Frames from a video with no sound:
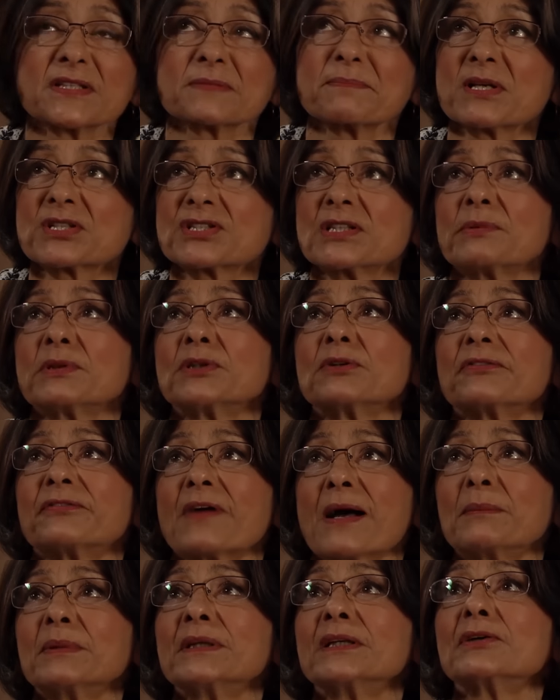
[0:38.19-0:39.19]
especially when your
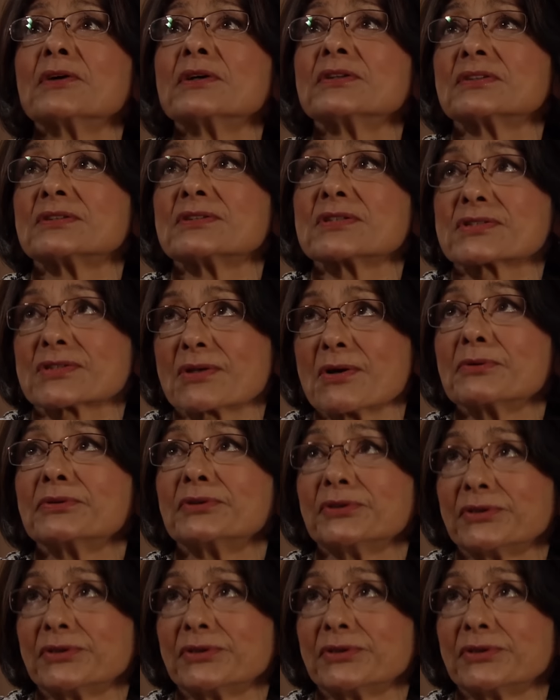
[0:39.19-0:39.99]
family are going to disown